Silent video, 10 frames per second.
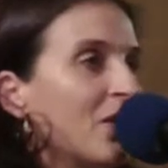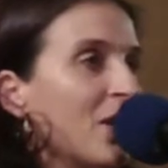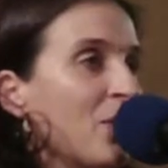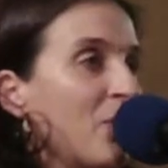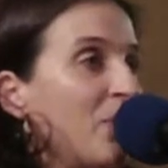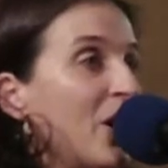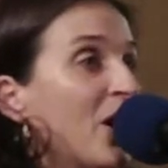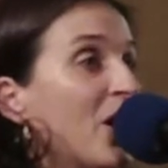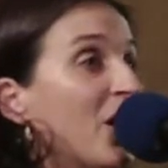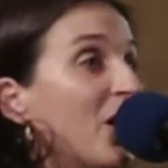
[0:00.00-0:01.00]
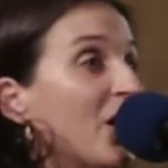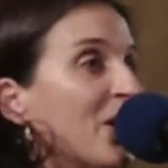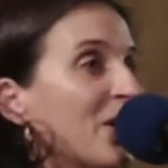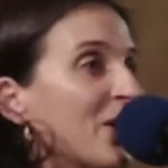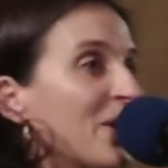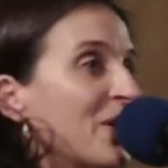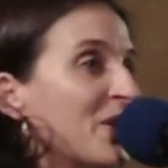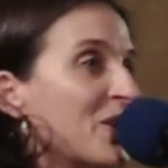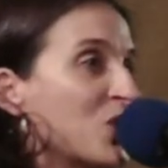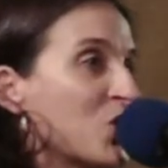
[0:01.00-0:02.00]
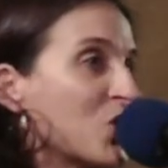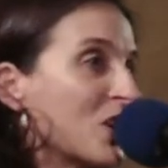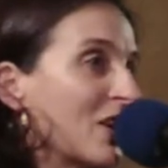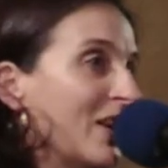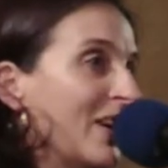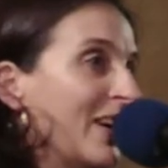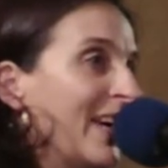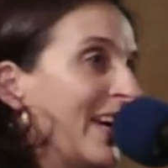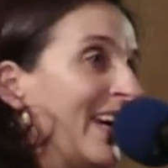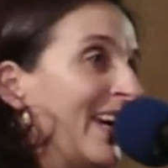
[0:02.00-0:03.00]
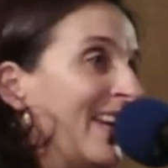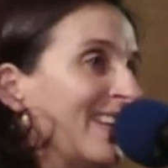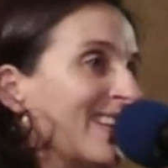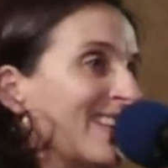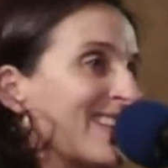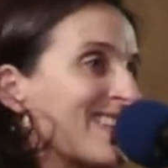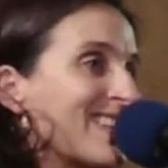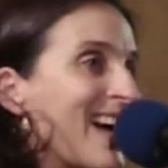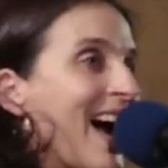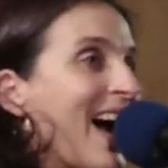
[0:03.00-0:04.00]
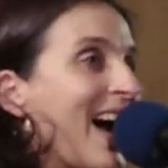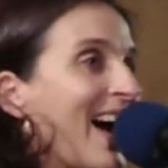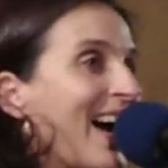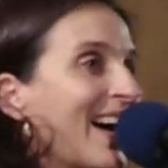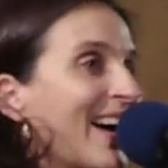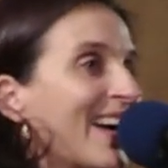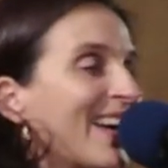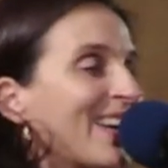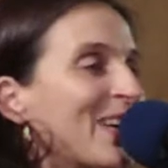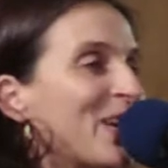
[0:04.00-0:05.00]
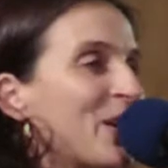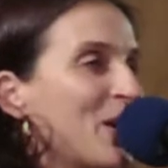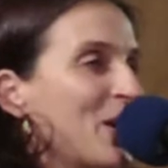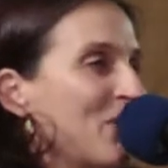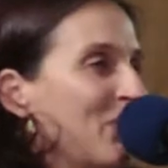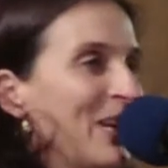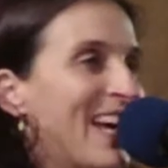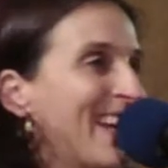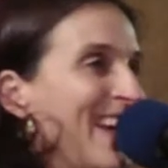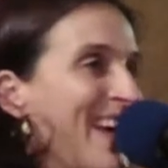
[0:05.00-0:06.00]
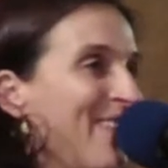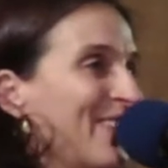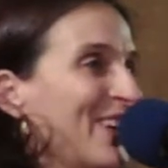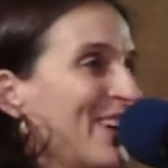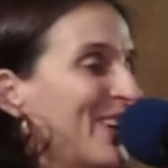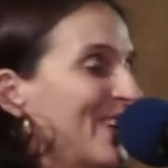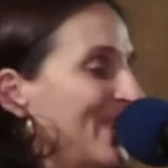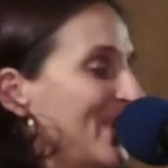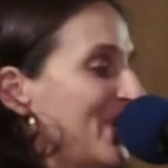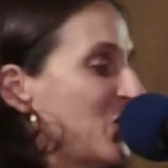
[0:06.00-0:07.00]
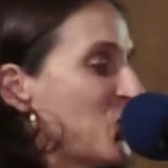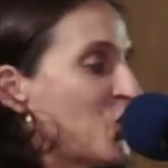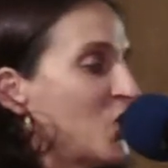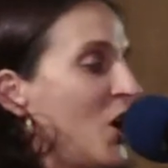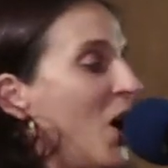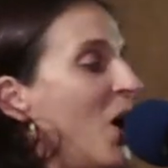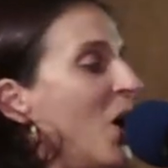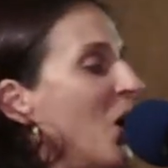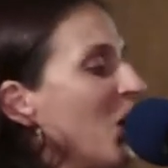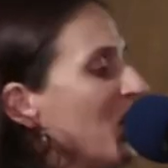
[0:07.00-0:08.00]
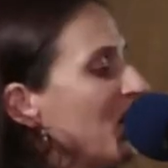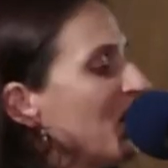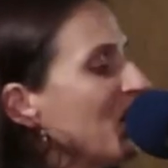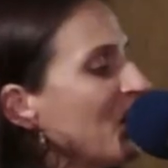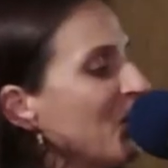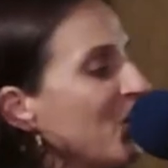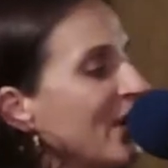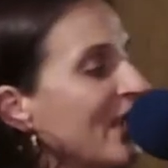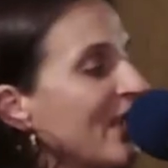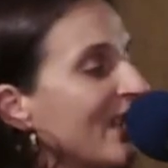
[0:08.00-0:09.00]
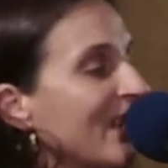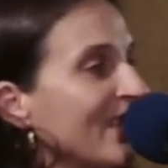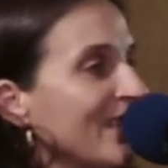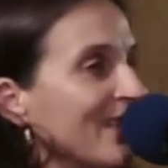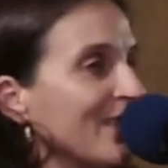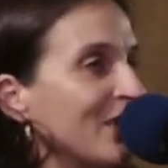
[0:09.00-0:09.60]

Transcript: There were birds in the sky, but I never saw them winging.